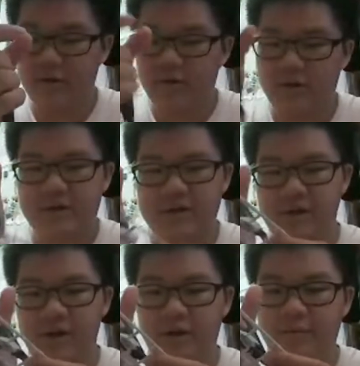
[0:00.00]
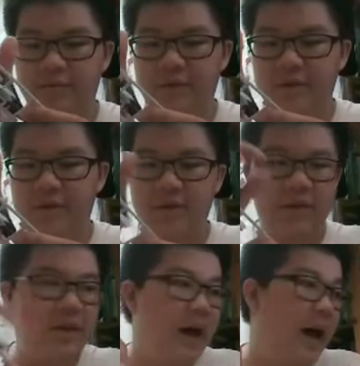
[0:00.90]
So
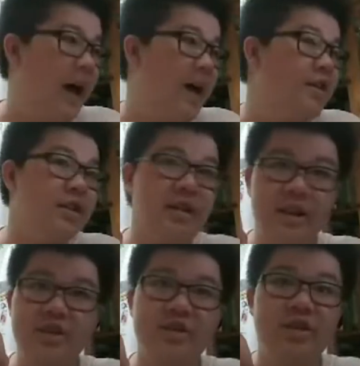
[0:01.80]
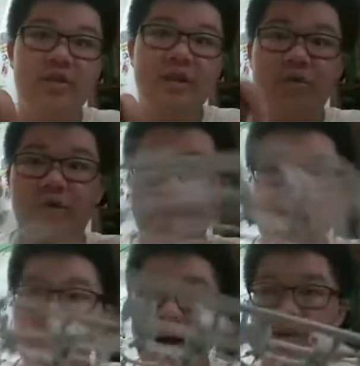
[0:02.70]
I could literally only record on my
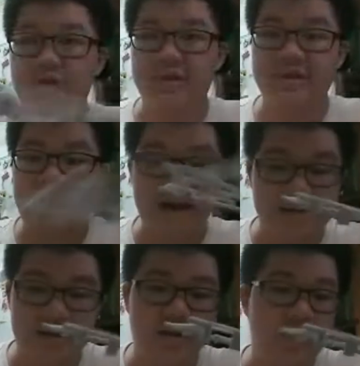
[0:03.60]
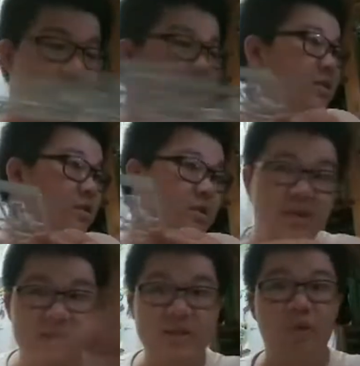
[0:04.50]
mattress. That's it.
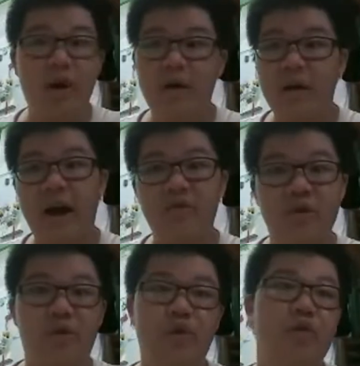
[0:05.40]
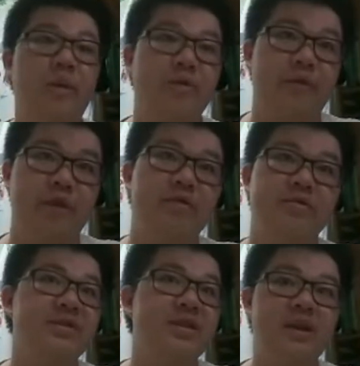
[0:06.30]
This is where I record all my
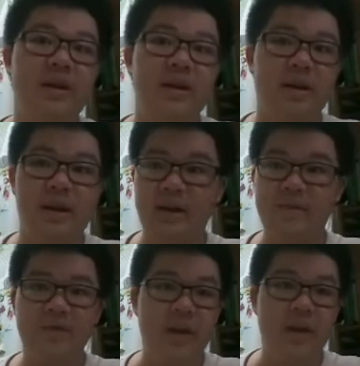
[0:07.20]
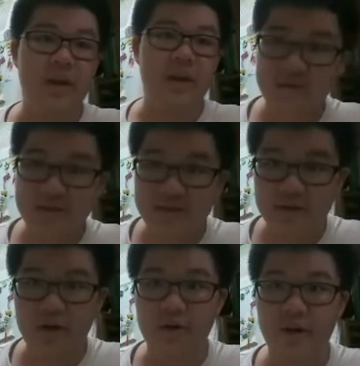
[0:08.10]
reviews. Like ever since the
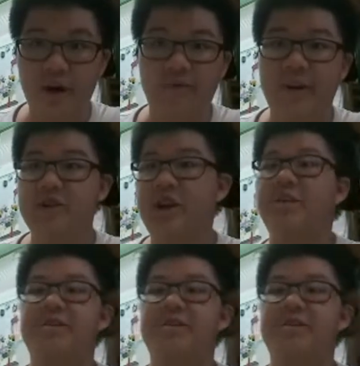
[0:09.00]
start of my channel,